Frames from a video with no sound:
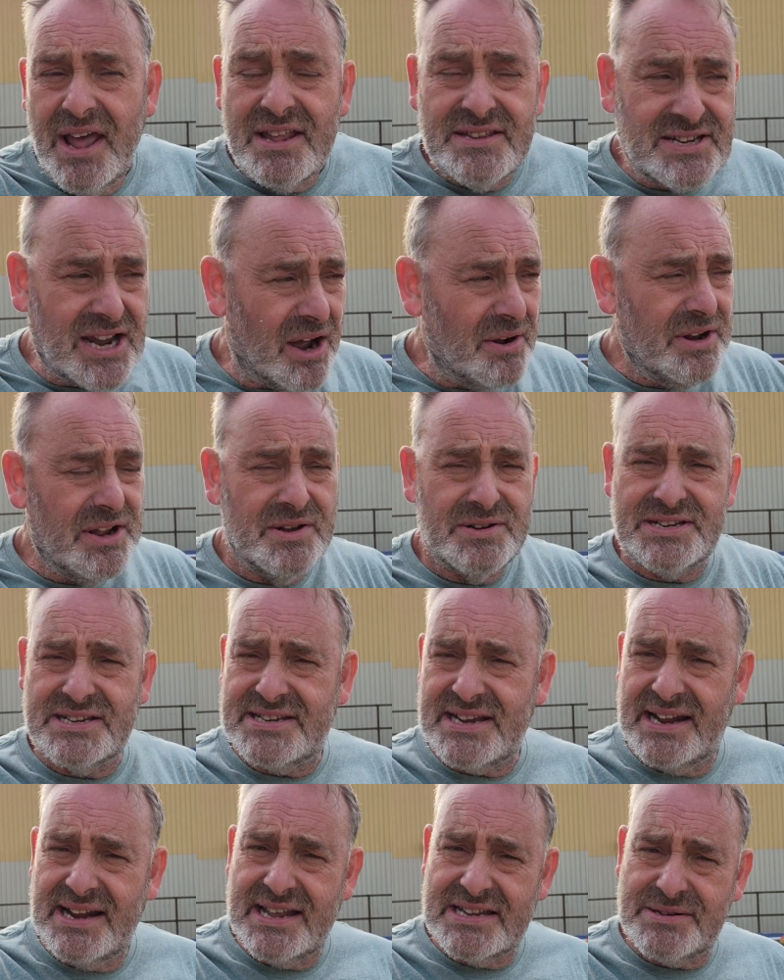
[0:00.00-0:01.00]
Tony used to
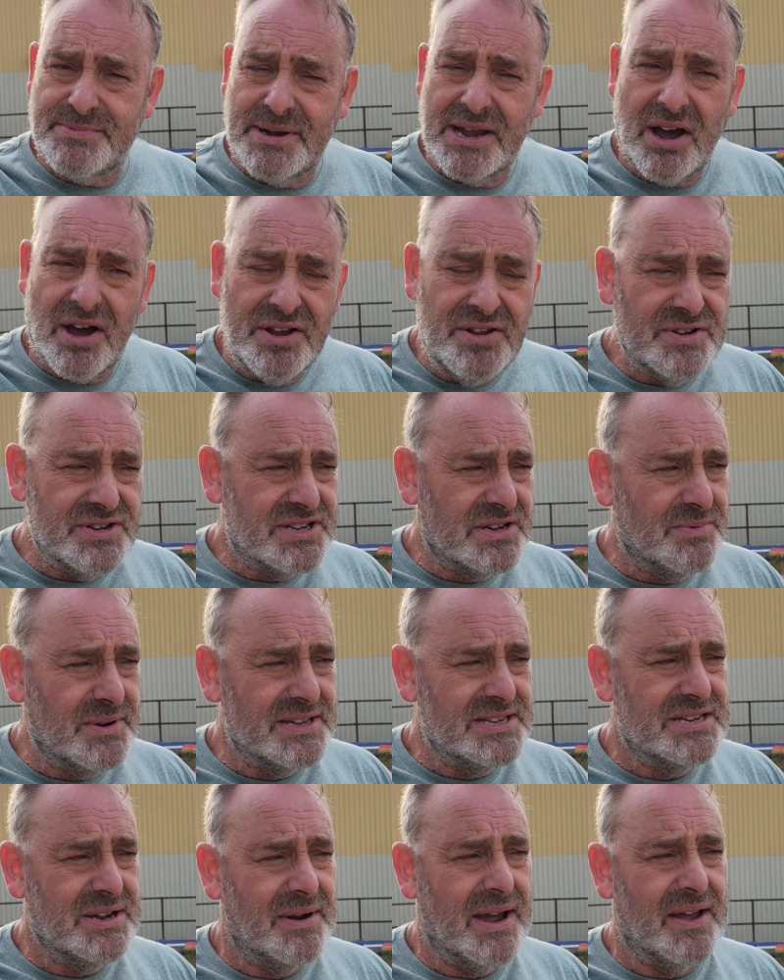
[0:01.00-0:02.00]
say that to me. I used to
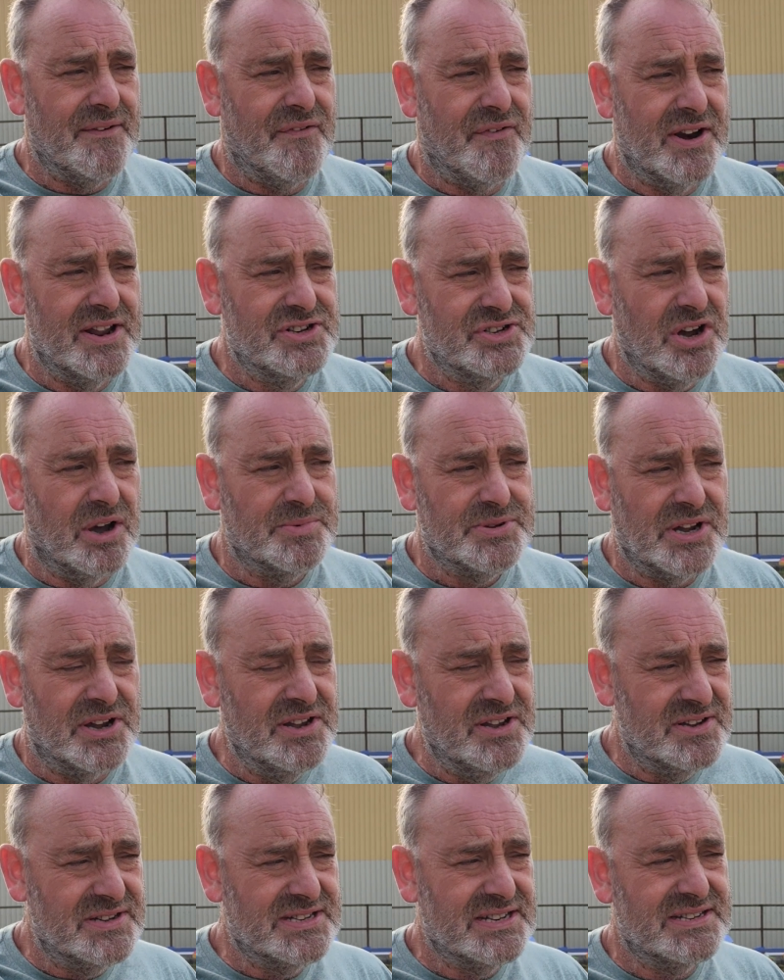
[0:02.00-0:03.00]
win 2 out of 3 jobs. I
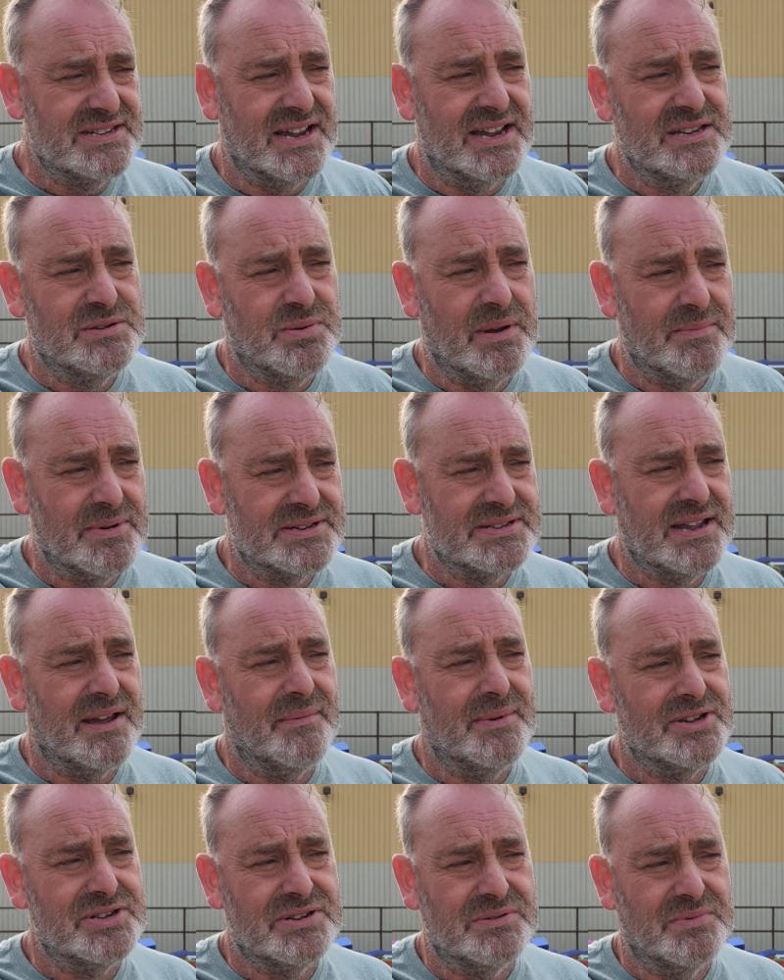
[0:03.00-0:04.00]
used to say to him, I said,
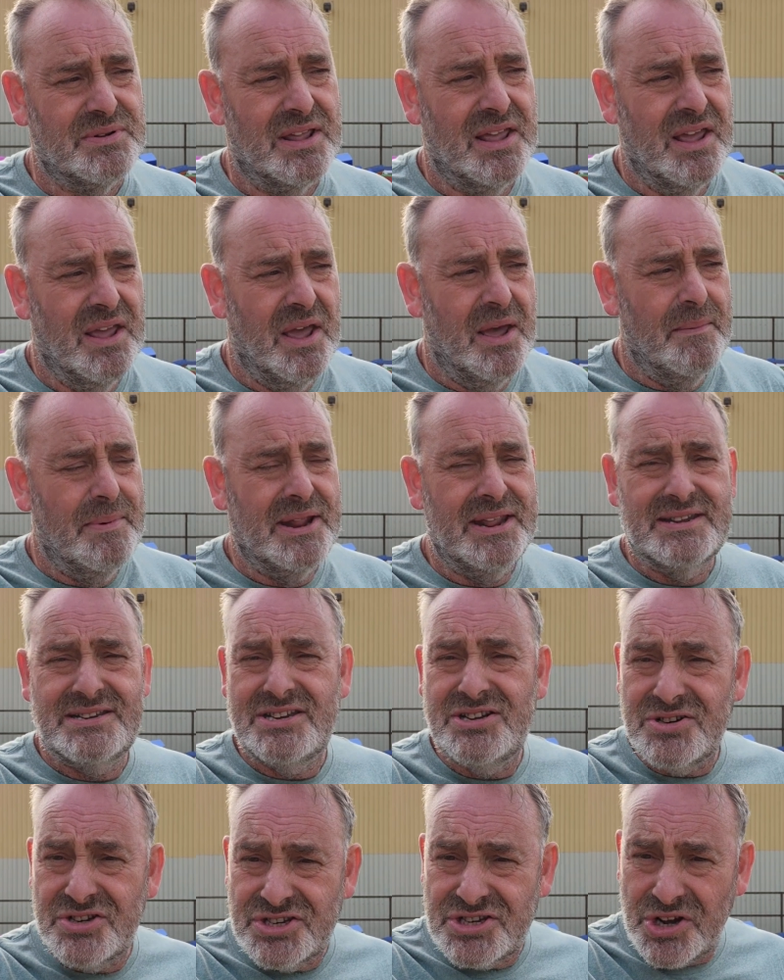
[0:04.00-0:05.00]
how much should we? But he
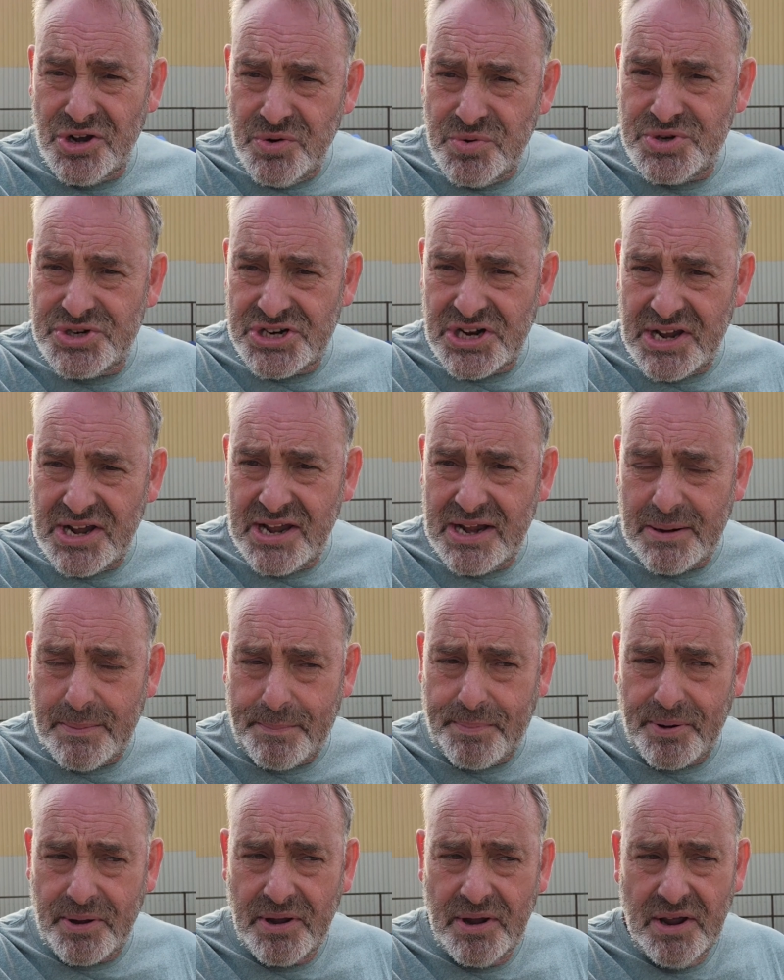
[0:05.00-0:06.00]
said, you're too
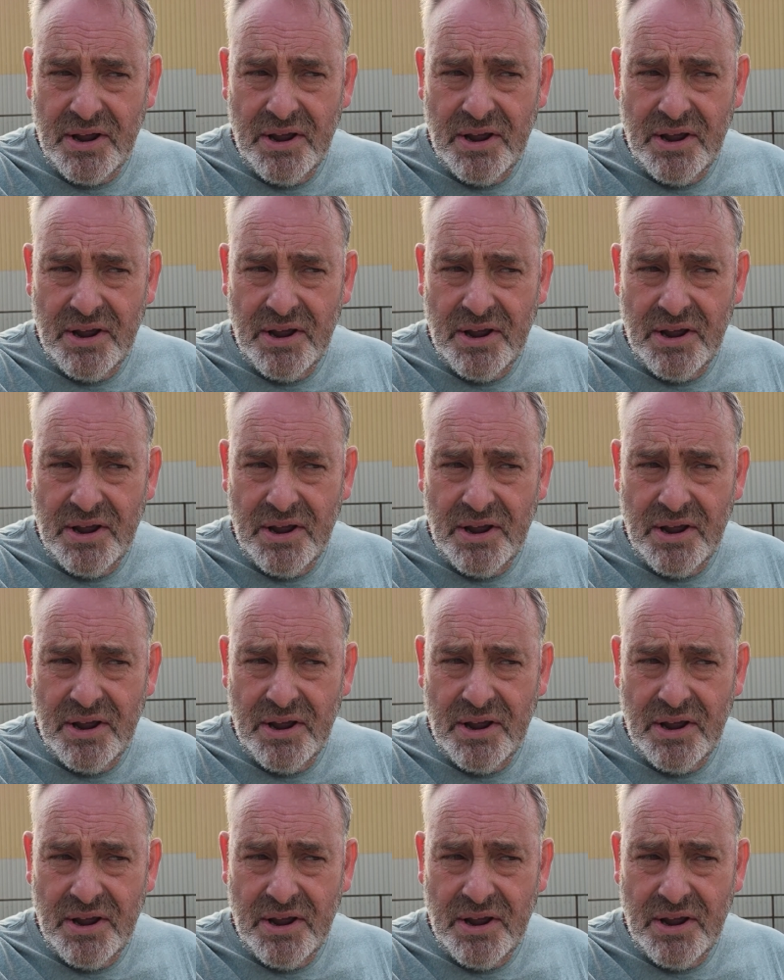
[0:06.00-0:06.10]
cheap.